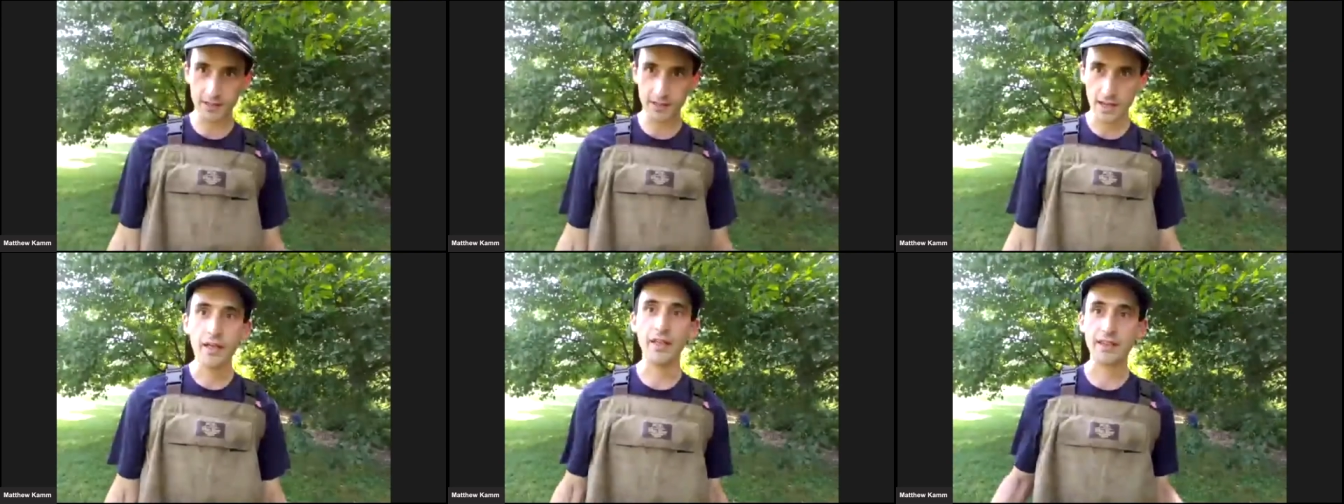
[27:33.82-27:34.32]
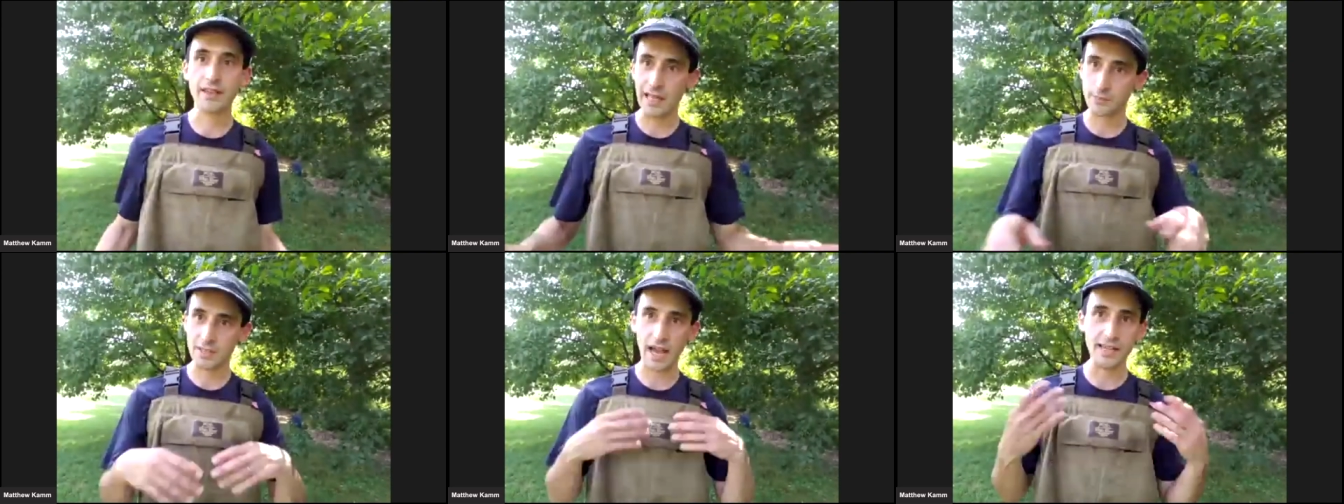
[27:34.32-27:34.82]
that keeps
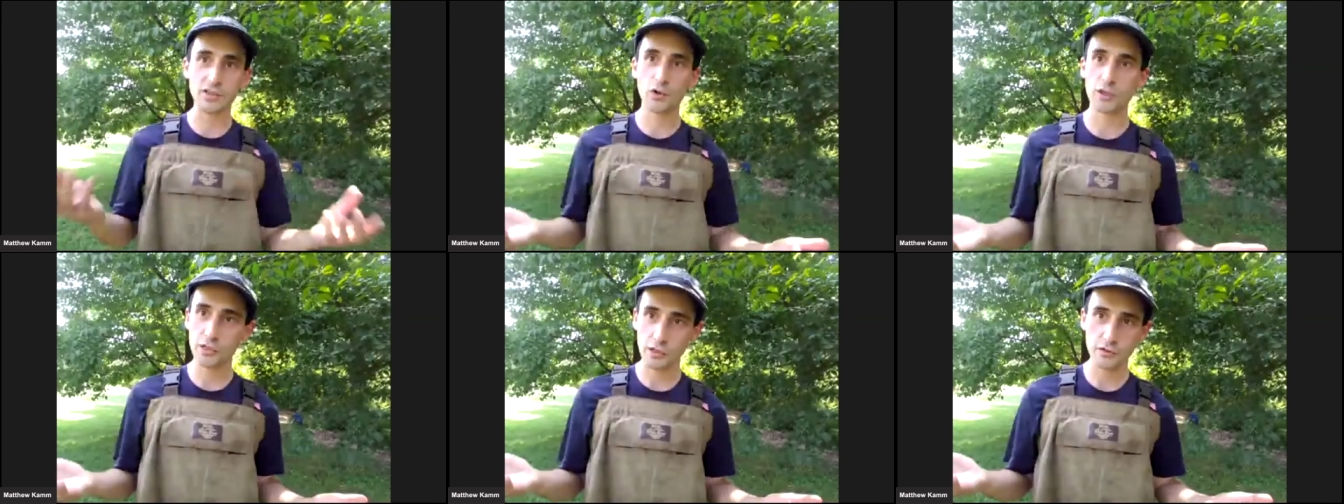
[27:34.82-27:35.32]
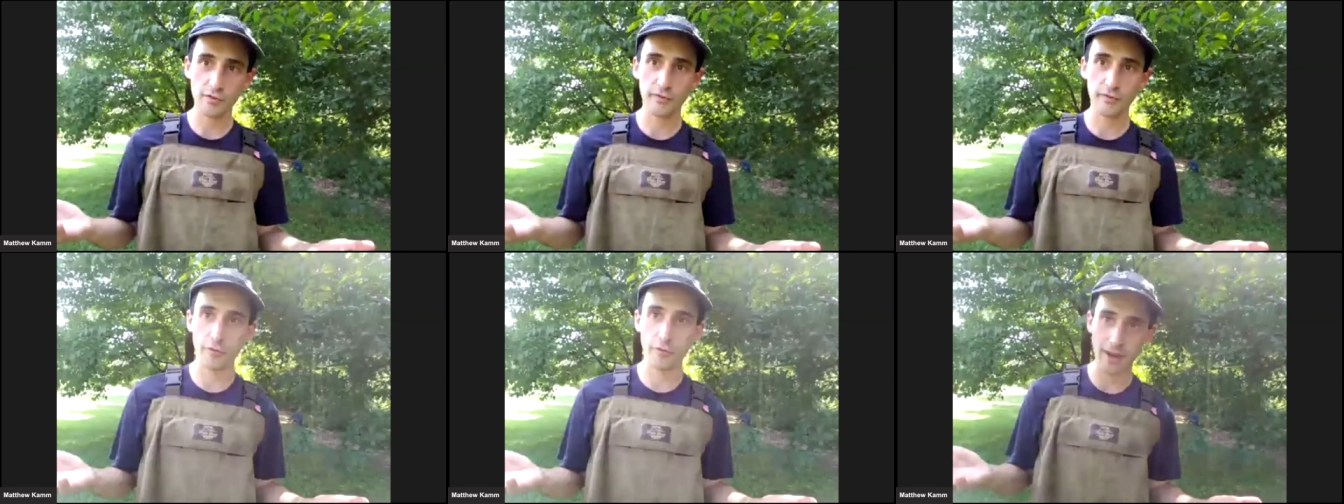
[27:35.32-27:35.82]
ice crystals from
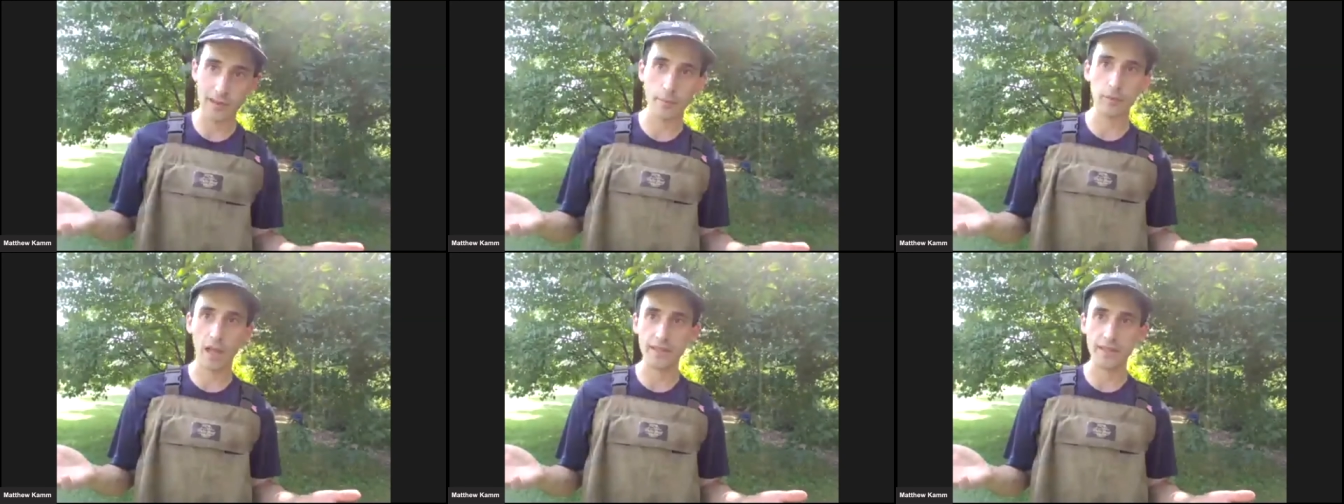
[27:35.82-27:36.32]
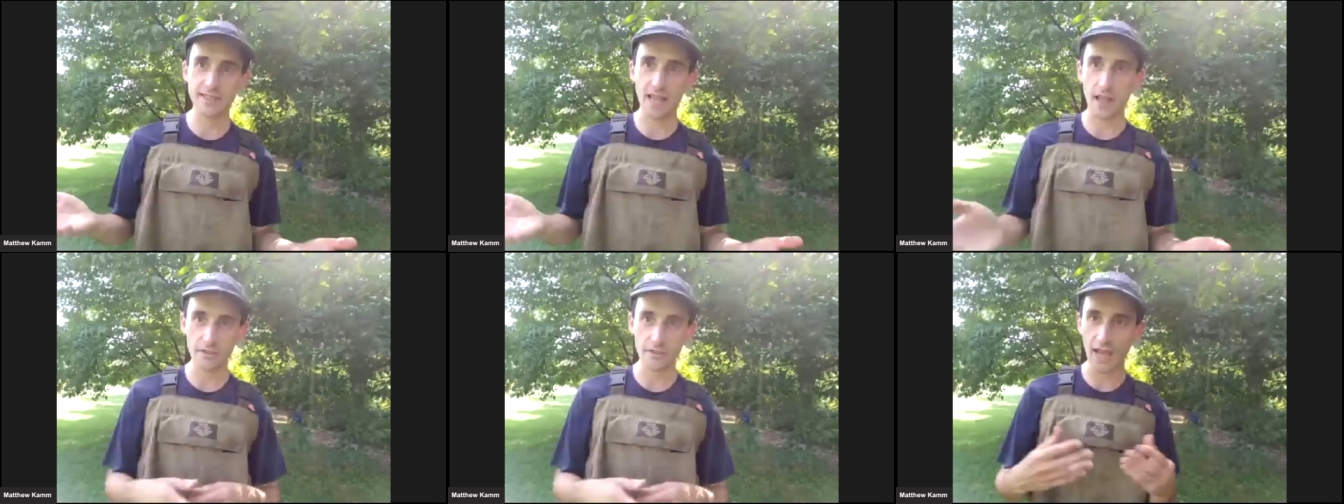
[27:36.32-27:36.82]
forming in their blood cells
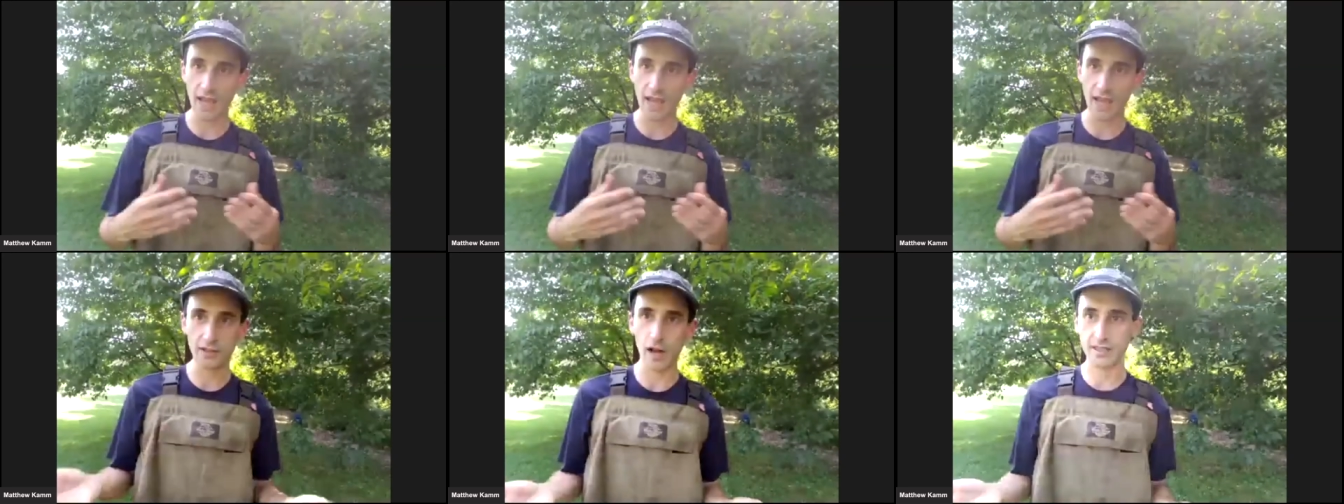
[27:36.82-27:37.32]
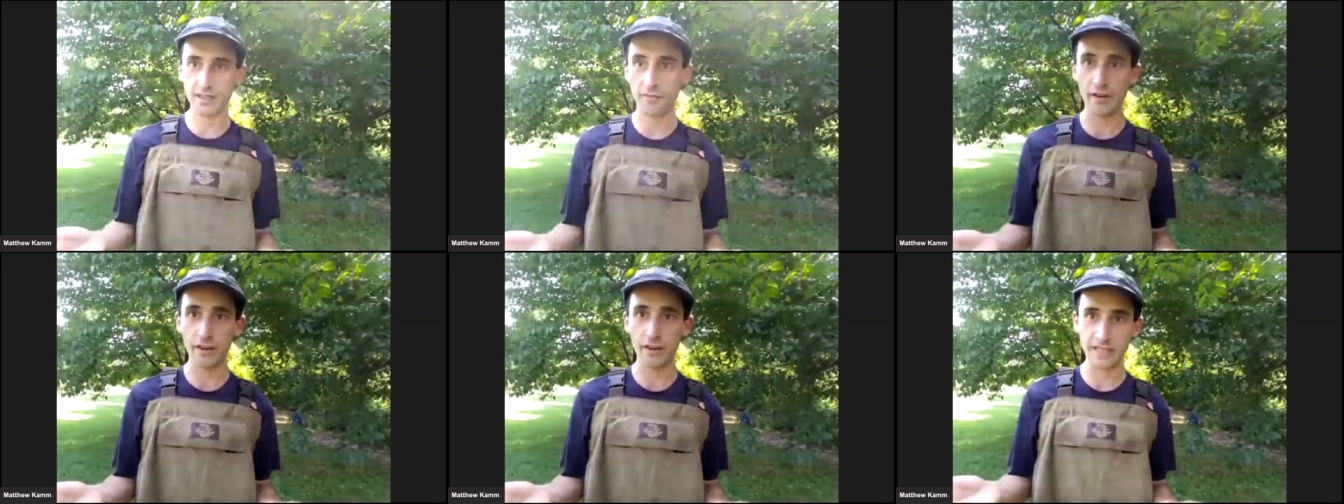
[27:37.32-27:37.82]
and causing them fatal
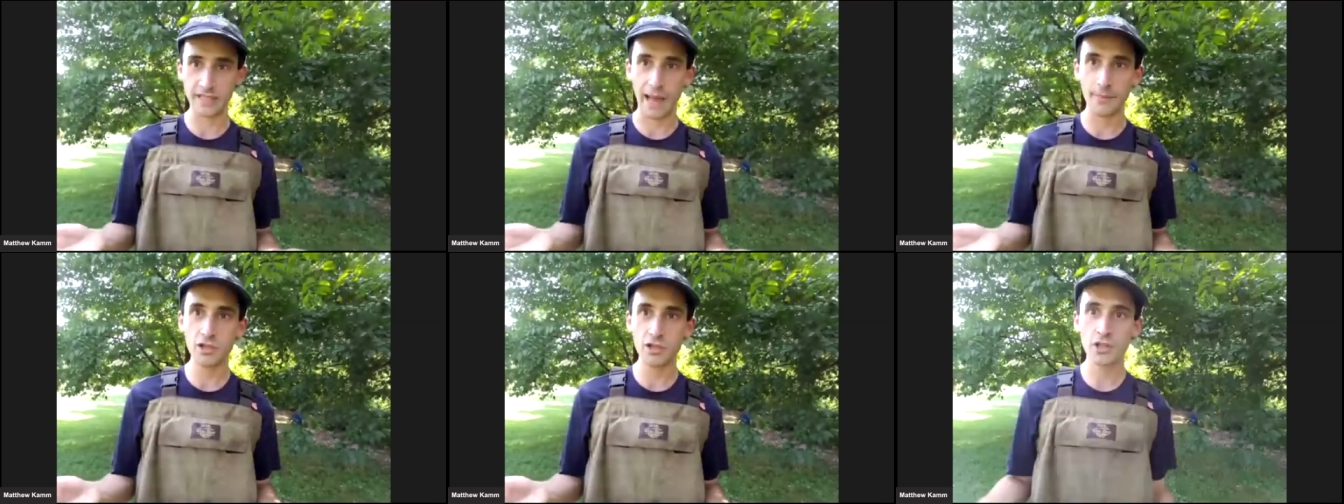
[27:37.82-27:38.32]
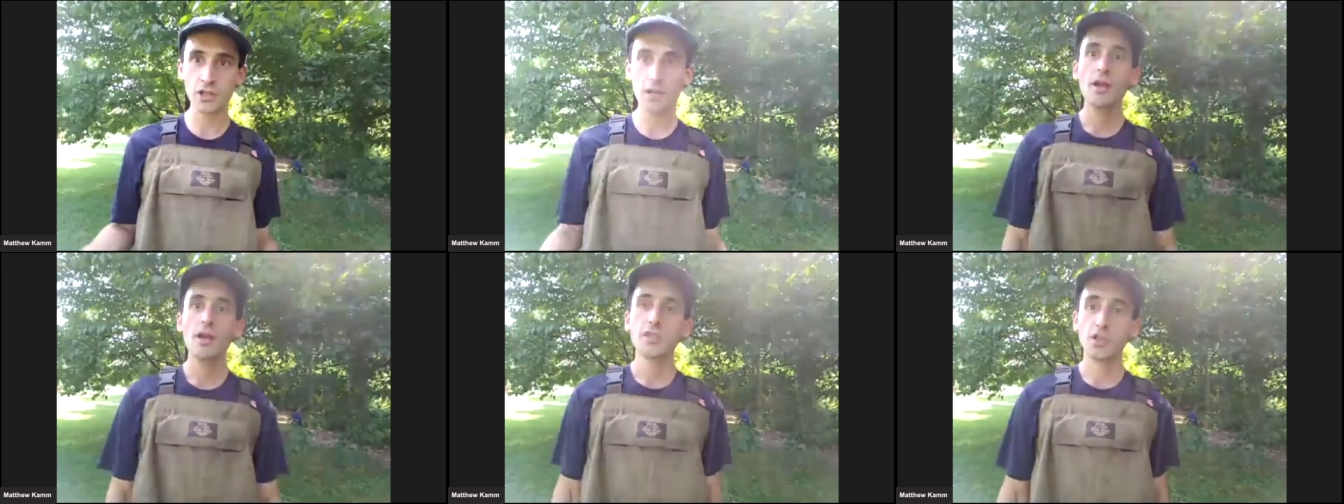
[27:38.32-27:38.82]
damage.
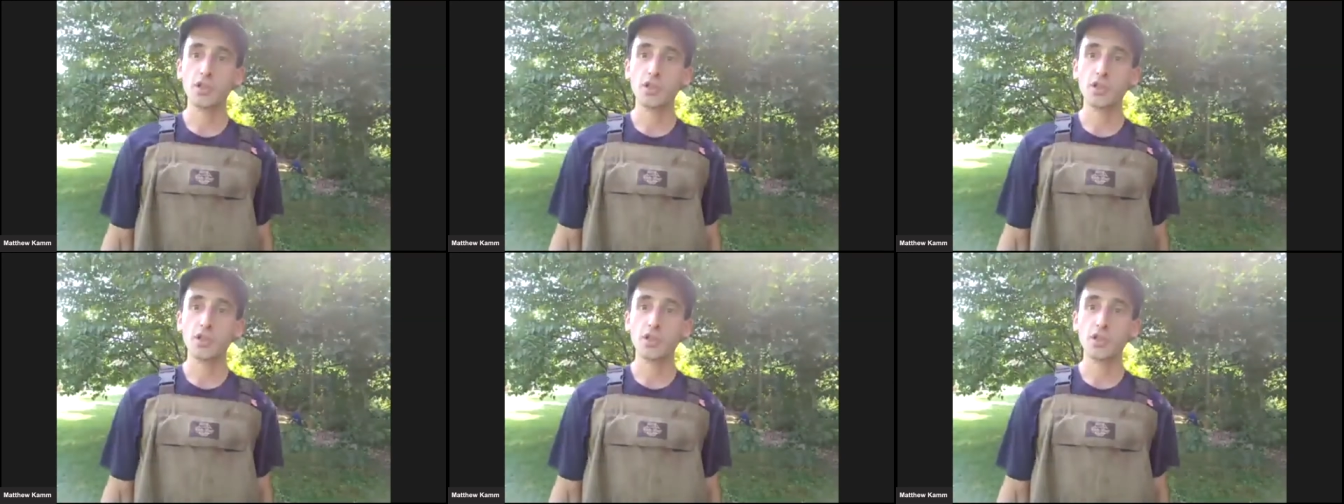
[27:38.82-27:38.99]
So they can